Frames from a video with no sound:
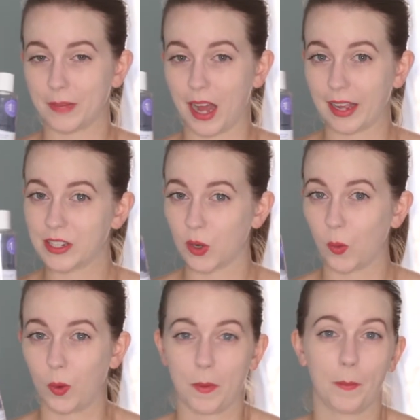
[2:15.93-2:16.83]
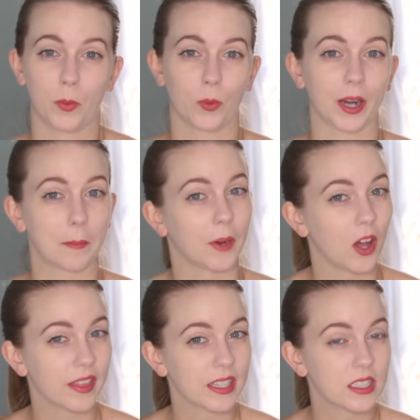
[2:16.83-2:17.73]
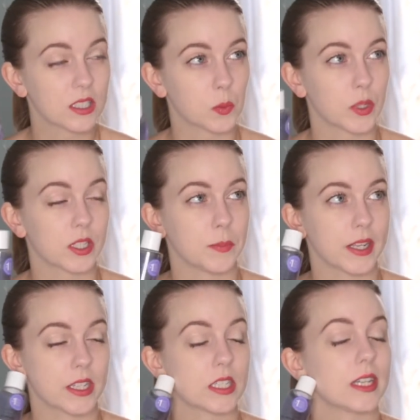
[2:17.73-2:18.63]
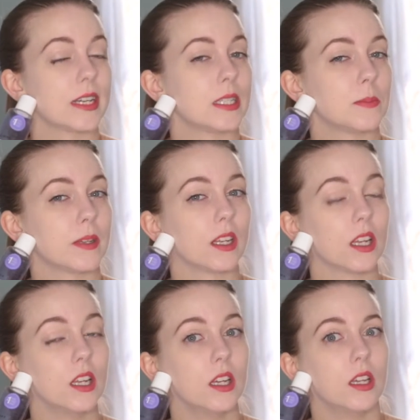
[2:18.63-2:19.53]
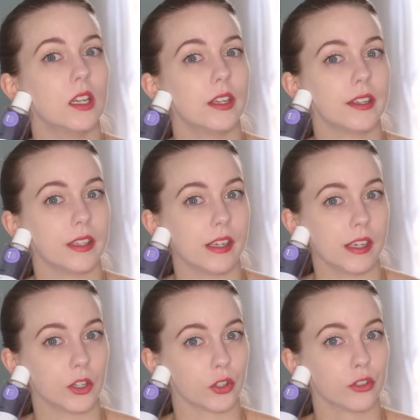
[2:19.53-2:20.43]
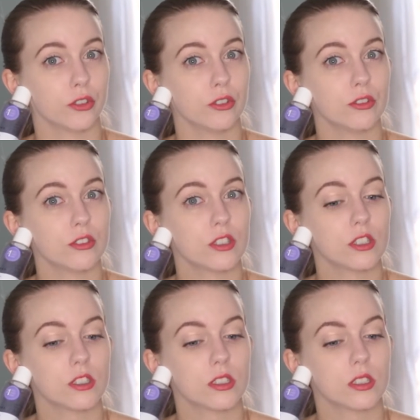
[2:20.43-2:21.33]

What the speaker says: I don't remember when I bought this, which means it has been years?